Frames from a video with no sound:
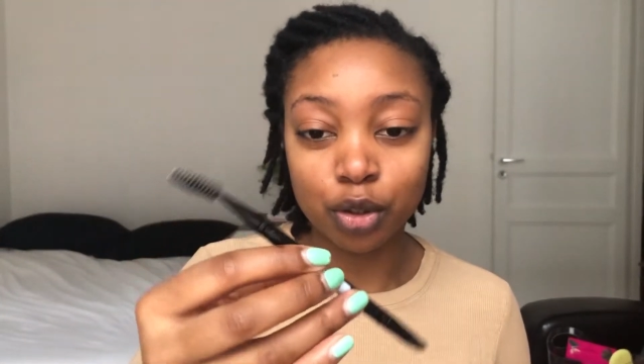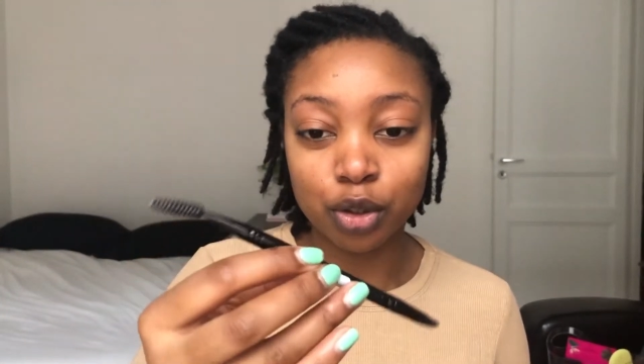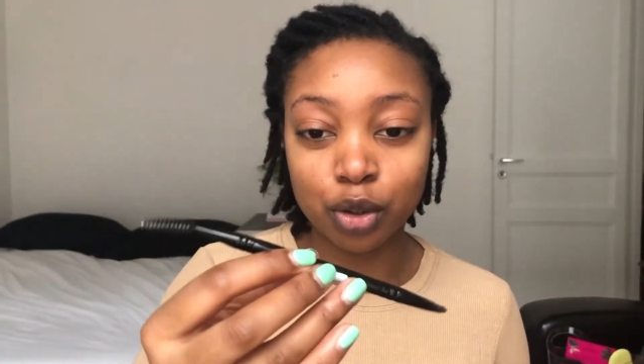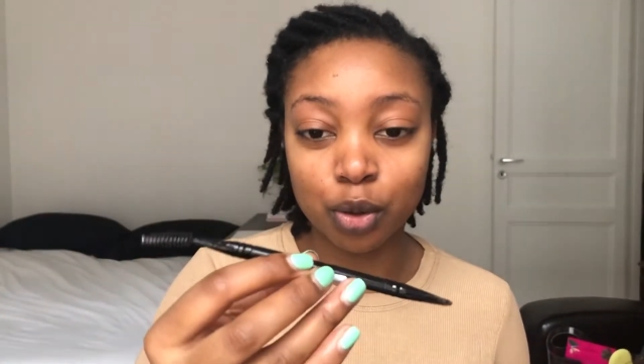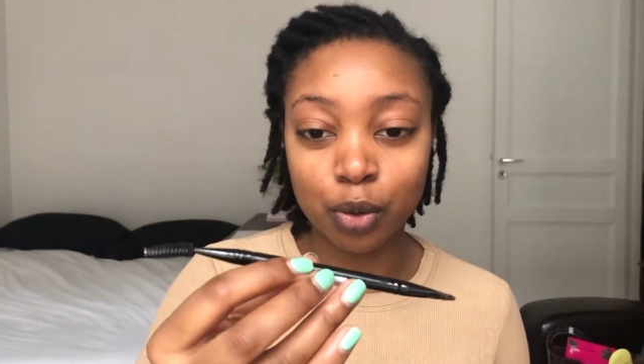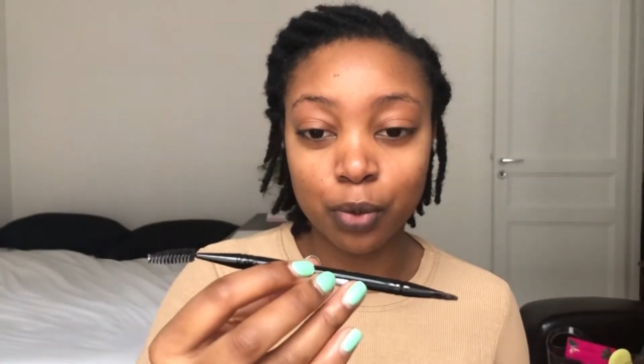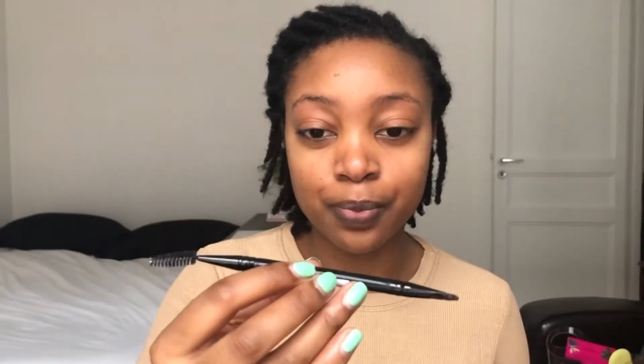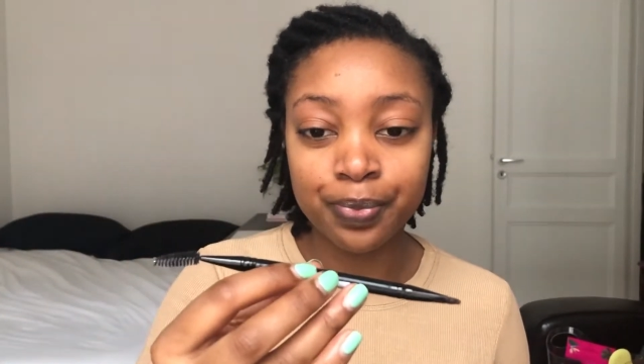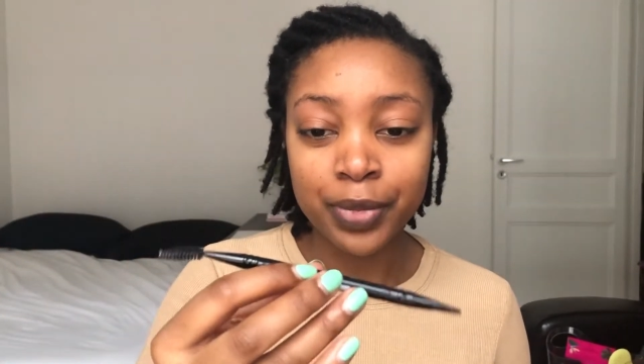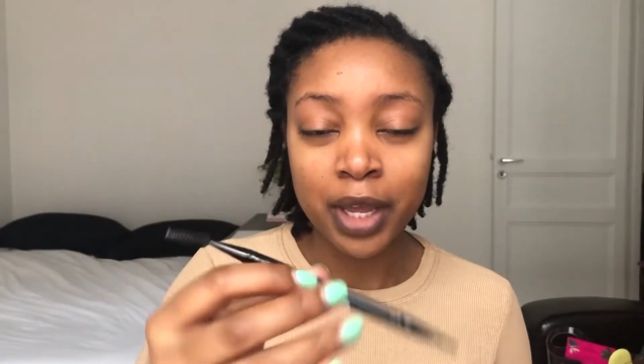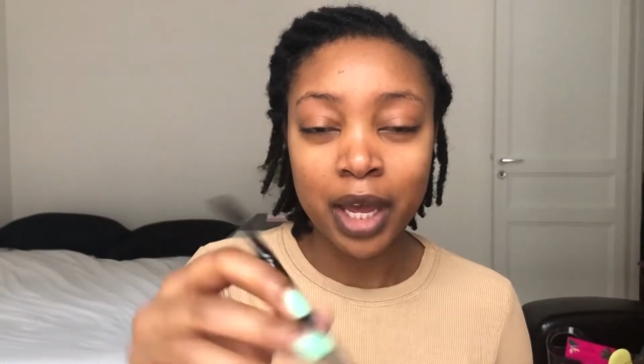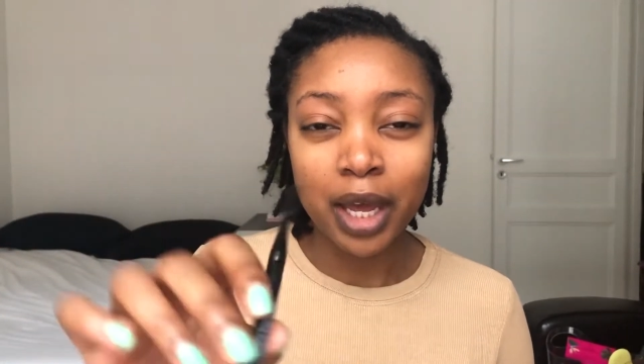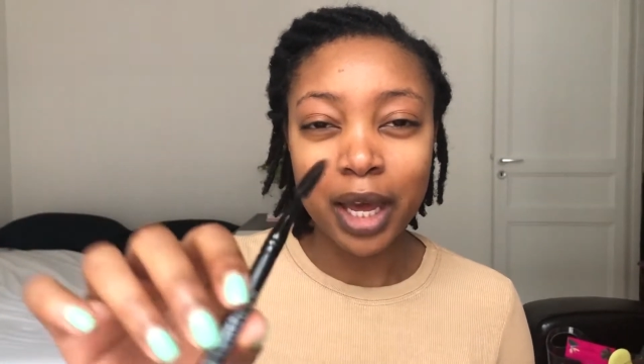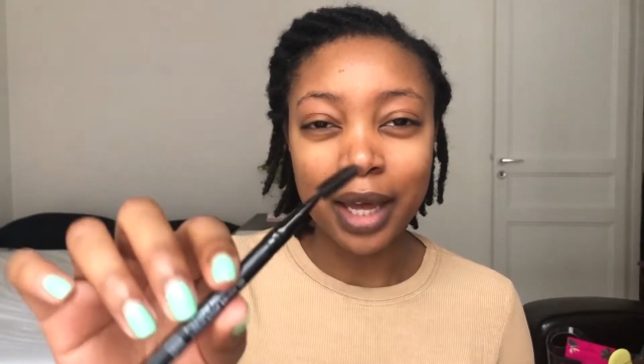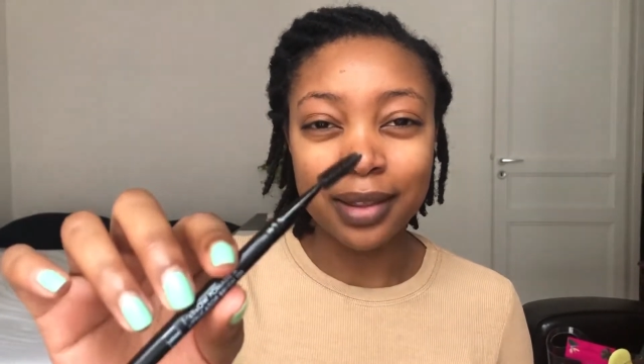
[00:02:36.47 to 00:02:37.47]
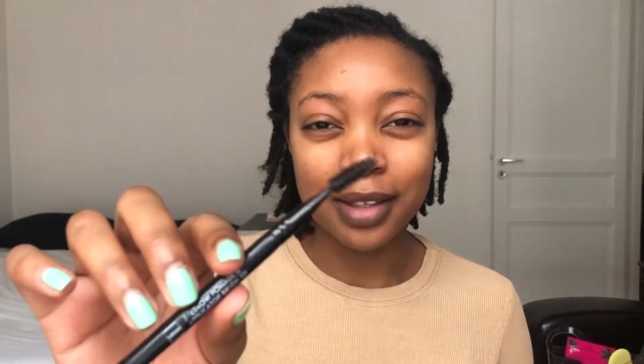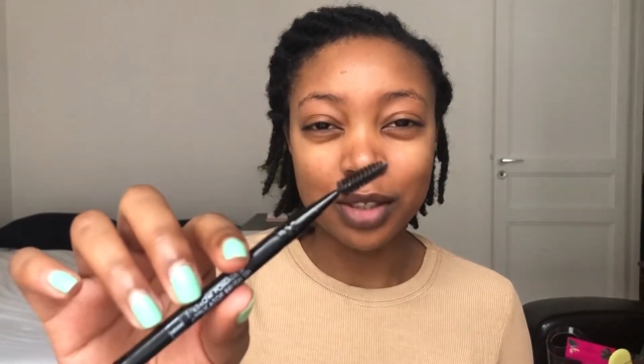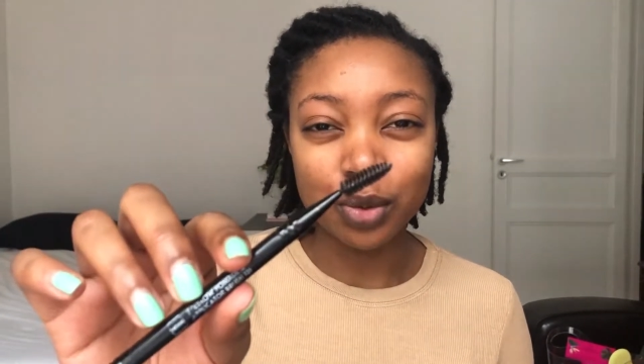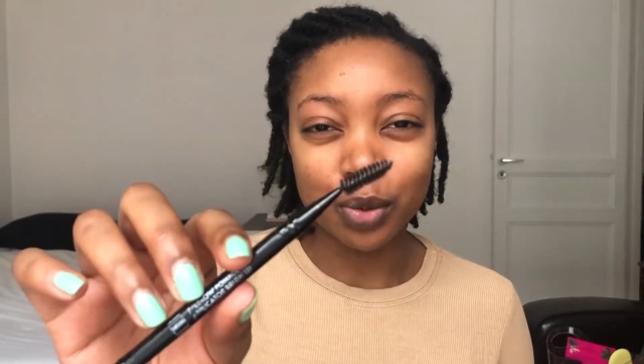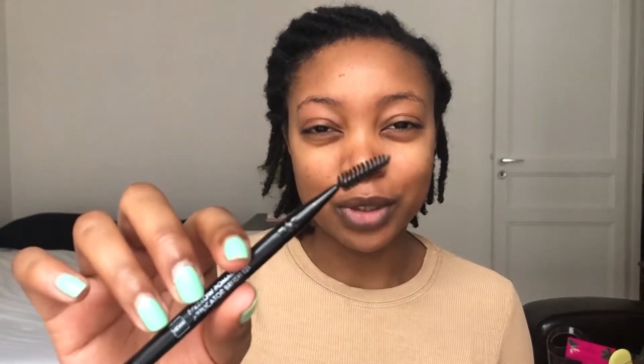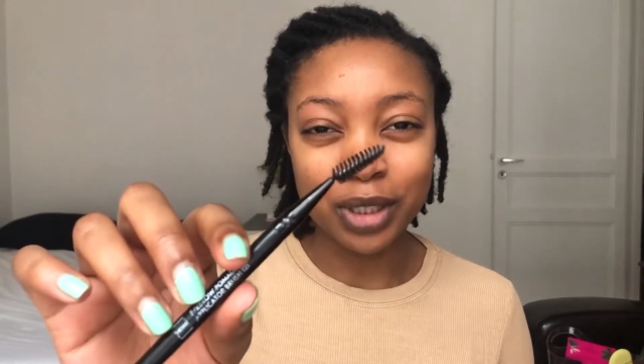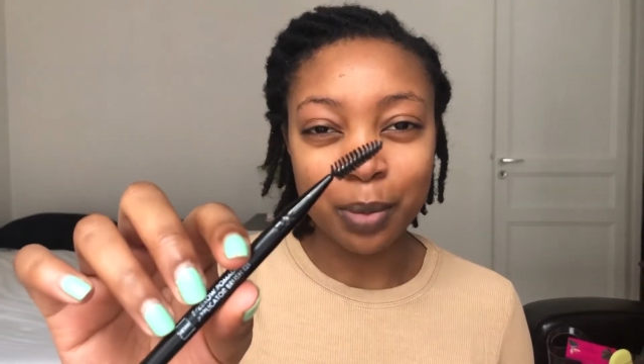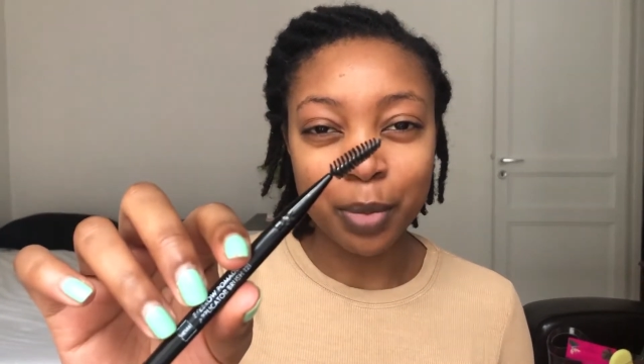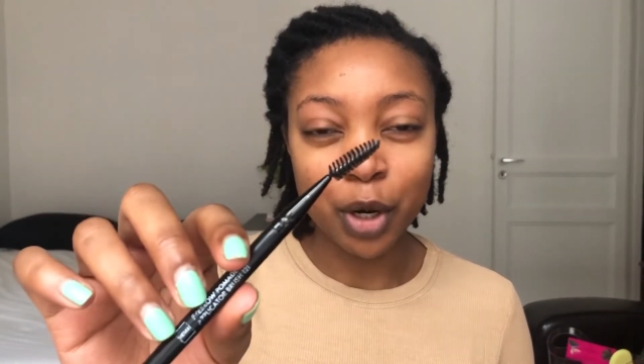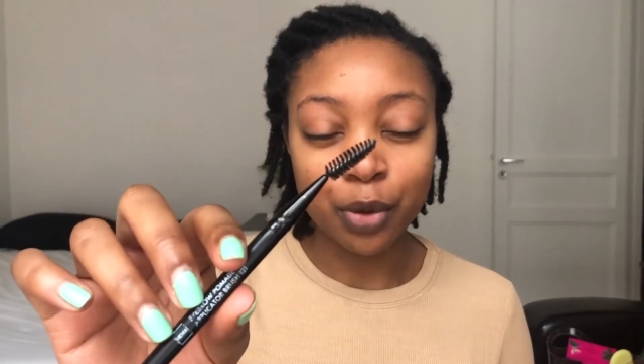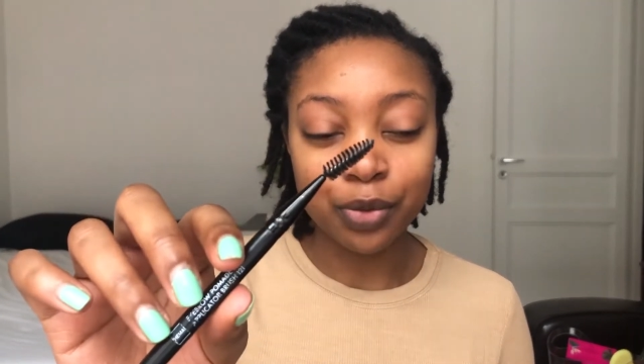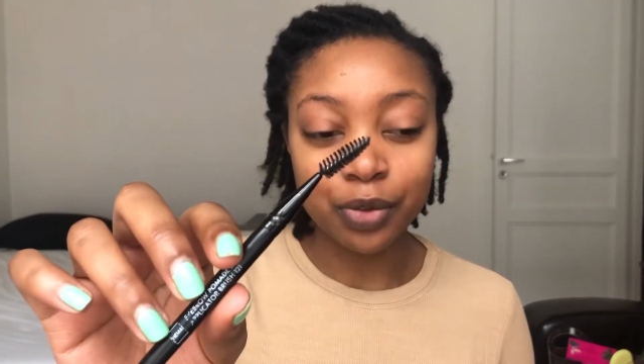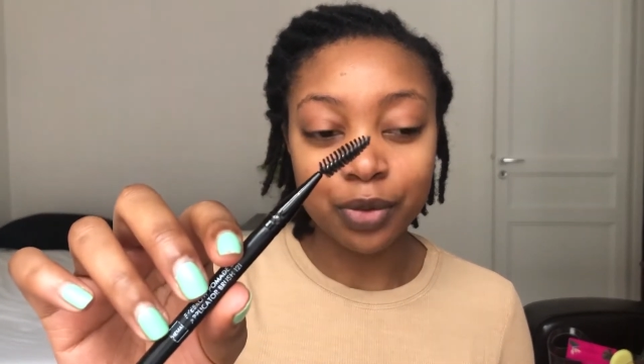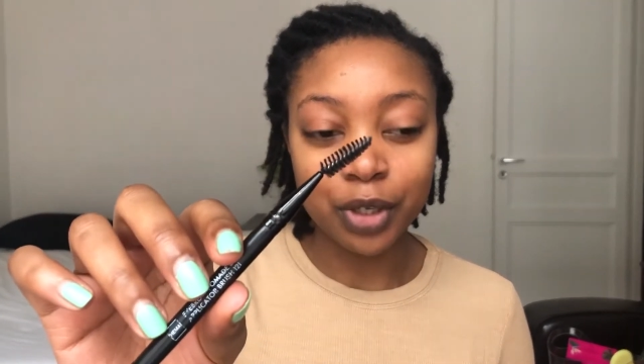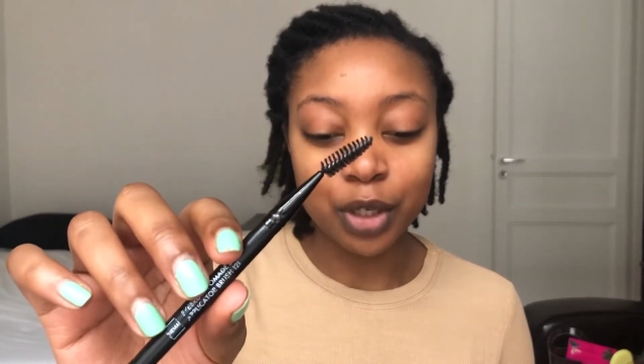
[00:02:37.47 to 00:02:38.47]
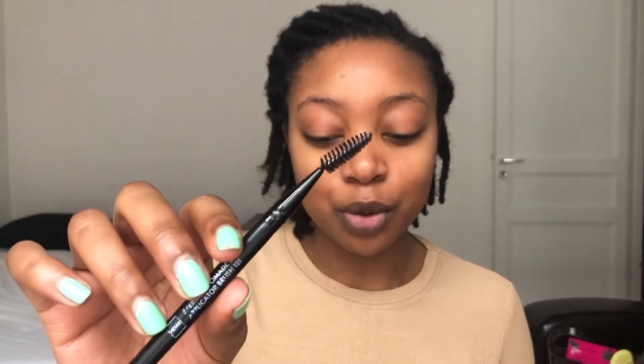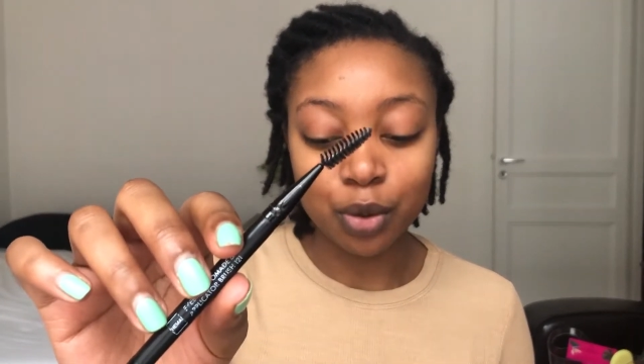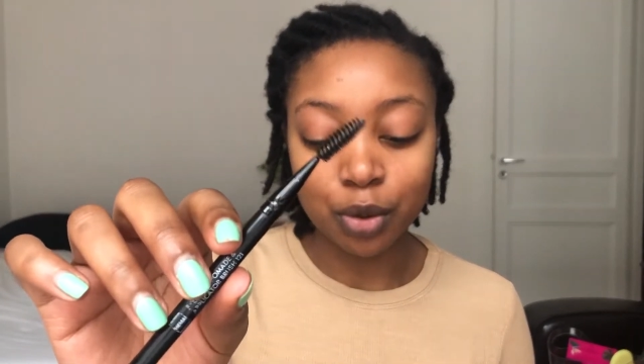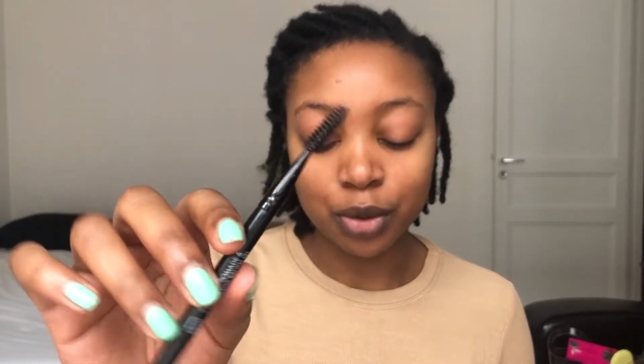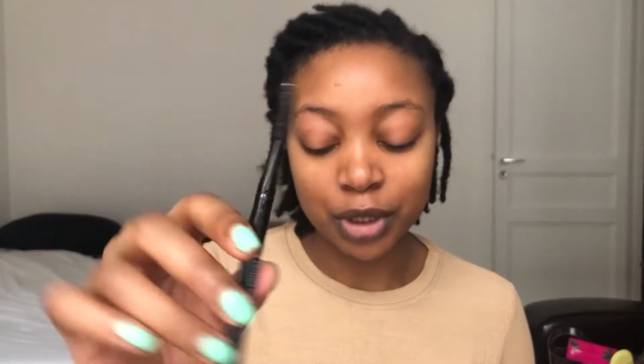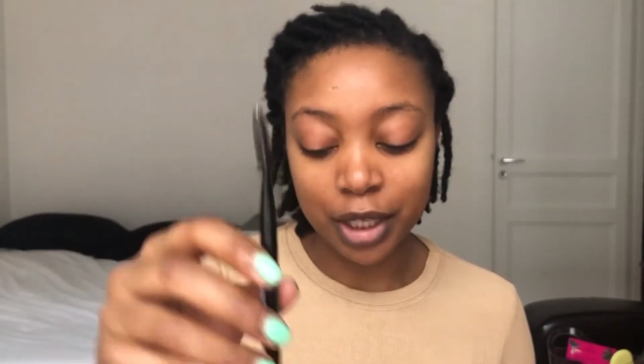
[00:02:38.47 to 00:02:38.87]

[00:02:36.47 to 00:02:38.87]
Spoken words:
So, and this was about €3,